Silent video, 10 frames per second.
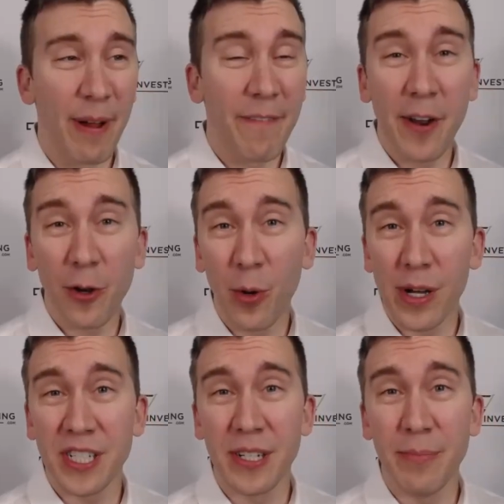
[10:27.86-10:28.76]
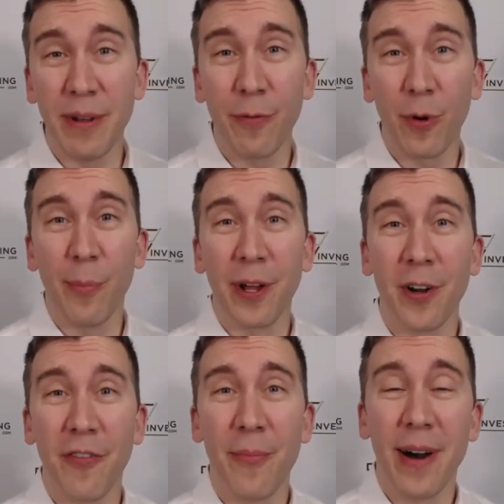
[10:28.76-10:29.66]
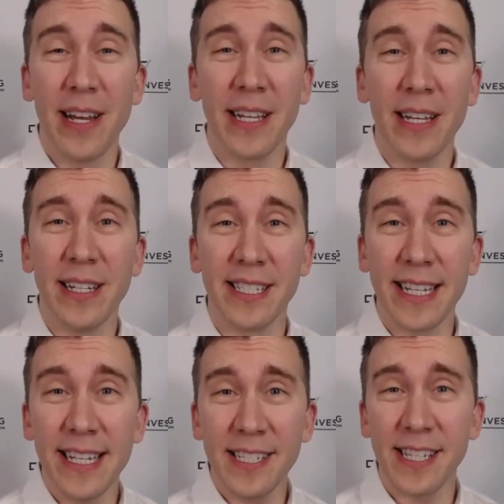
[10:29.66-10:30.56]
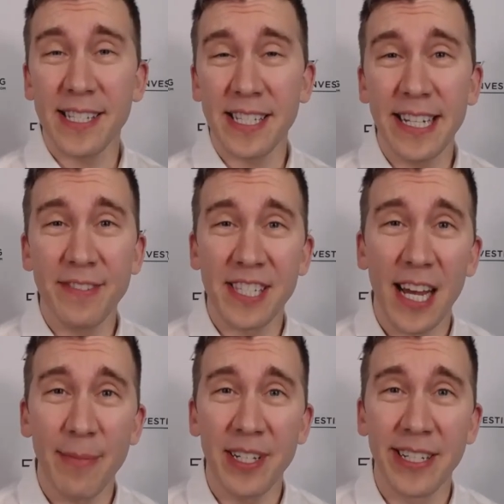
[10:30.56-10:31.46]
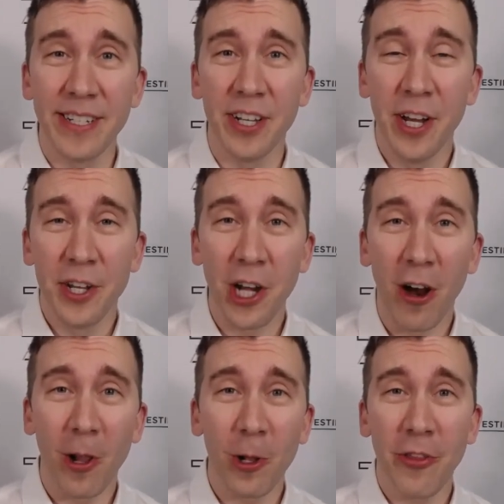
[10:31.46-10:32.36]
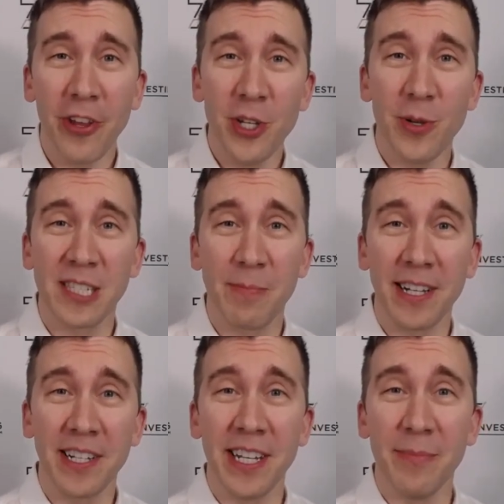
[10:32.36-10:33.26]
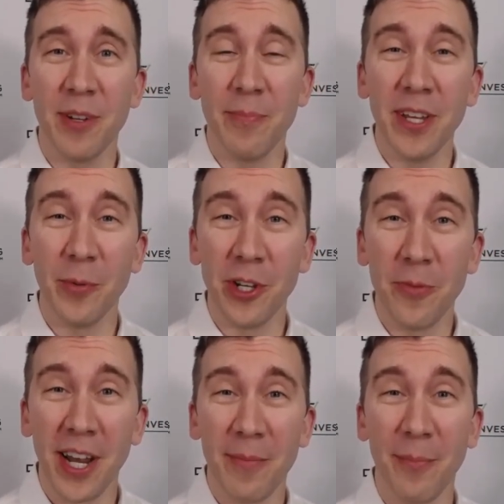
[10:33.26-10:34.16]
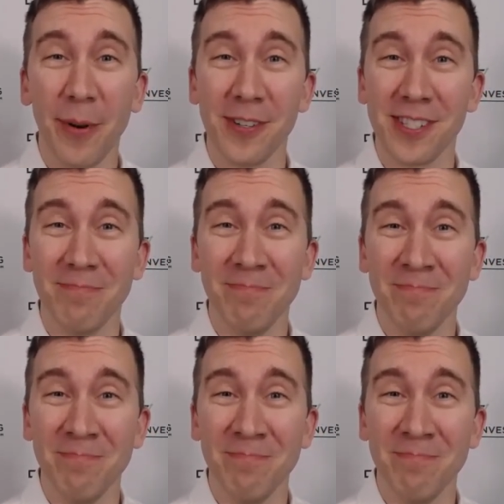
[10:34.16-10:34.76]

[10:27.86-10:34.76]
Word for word: My final question before I bring it over to Maya again is Is Steve Symington taller than you expected him to be when you met him in person?